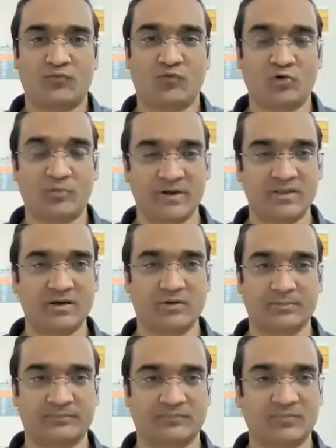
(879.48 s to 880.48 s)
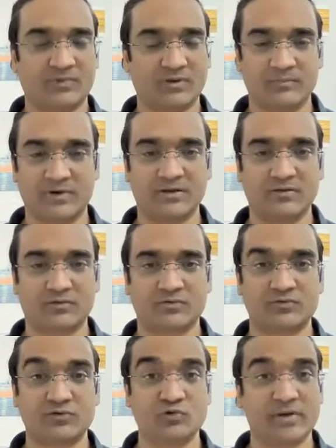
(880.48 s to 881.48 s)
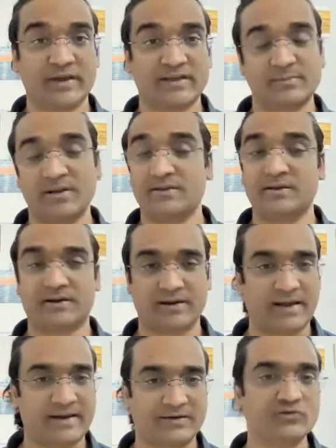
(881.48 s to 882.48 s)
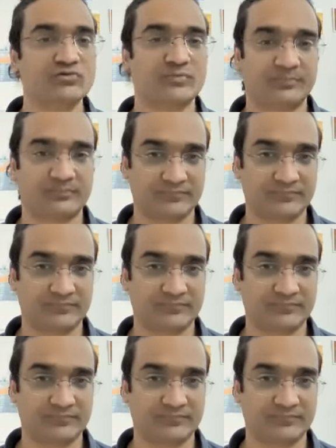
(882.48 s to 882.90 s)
4 breathe out, breathe out. You explain the client